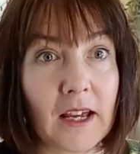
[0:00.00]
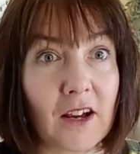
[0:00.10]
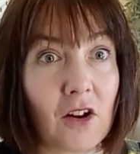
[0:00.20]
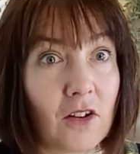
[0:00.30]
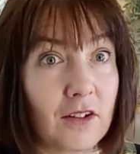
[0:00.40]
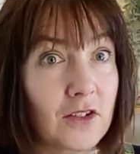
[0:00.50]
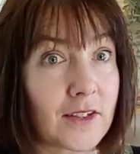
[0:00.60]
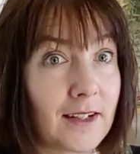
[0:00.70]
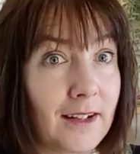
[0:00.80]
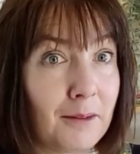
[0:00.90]
kit on
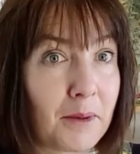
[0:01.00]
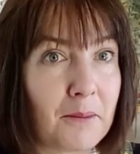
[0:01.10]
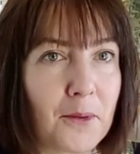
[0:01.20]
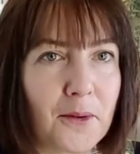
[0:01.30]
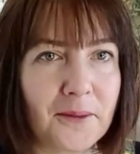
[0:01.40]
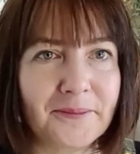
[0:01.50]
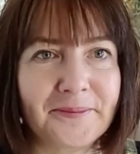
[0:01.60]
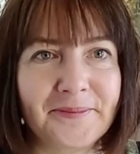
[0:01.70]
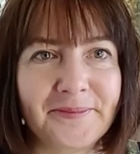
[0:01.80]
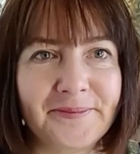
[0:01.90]
just a little bit more.
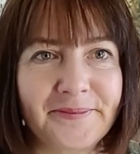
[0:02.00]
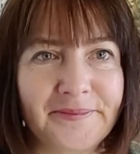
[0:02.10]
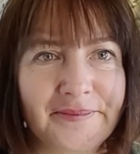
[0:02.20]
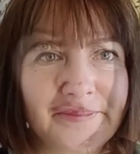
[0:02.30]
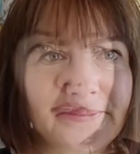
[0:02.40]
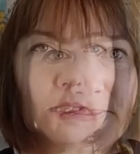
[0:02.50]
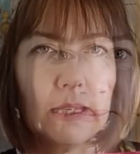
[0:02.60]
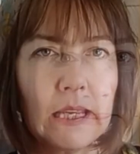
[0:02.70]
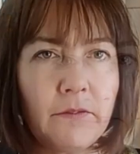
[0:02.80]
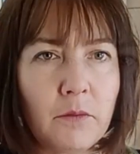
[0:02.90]

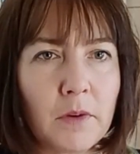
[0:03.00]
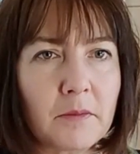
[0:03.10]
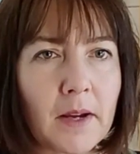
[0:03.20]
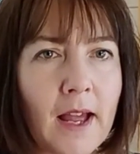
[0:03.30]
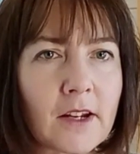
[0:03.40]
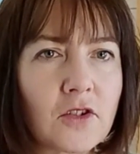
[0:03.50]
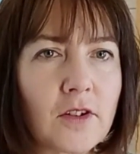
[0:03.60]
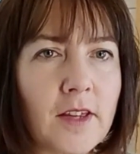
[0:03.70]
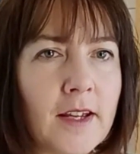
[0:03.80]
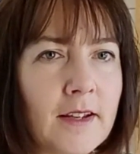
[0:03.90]
Even with my extra
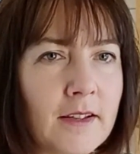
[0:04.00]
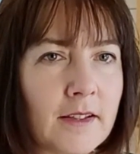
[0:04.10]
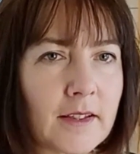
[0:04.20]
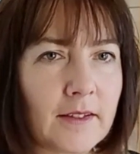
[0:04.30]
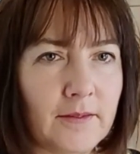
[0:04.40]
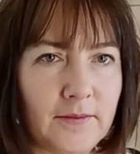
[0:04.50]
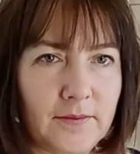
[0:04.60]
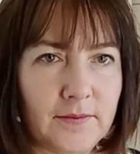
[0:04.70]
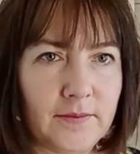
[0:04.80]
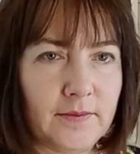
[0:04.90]
things,
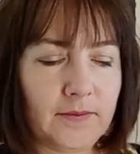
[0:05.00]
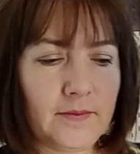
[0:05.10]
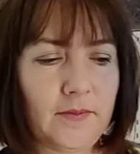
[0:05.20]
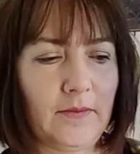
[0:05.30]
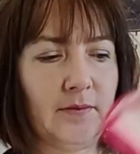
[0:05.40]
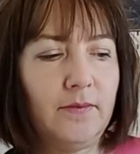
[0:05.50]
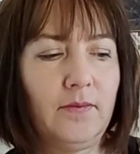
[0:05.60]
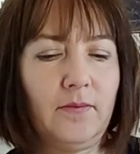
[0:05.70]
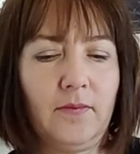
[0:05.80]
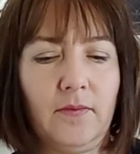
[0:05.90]

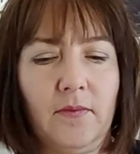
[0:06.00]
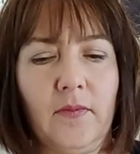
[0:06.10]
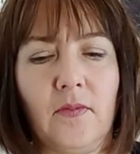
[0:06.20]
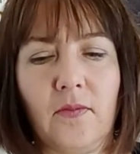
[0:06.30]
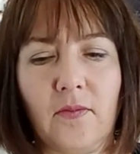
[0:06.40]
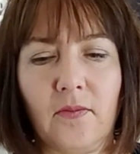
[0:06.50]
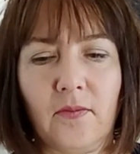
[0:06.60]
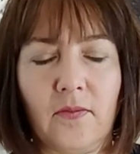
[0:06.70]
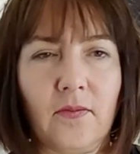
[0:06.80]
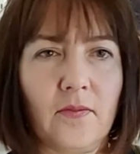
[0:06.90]

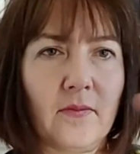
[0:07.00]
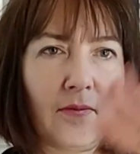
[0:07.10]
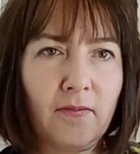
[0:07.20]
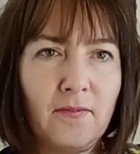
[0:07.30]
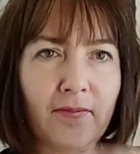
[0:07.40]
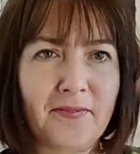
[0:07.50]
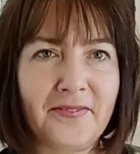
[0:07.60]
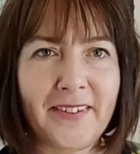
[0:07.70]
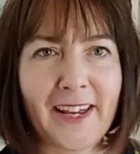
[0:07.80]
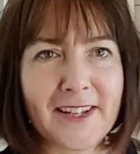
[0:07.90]

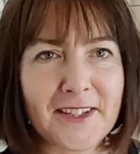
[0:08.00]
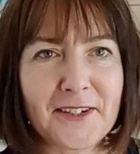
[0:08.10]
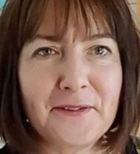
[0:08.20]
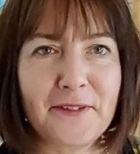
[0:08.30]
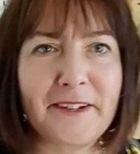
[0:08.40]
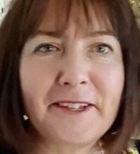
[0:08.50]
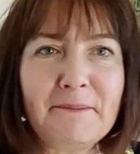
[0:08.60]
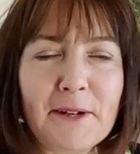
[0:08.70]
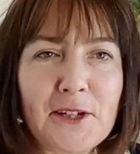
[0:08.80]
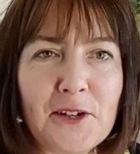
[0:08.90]
it still fits in
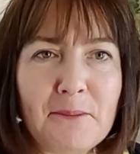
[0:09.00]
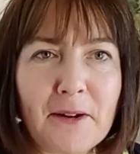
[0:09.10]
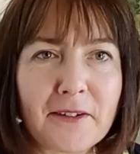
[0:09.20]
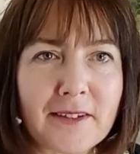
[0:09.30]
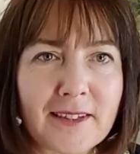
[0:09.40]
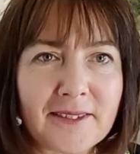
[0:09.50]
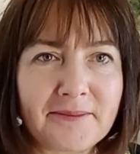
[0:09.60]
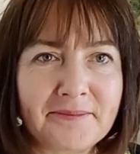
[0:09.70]
my shoebox.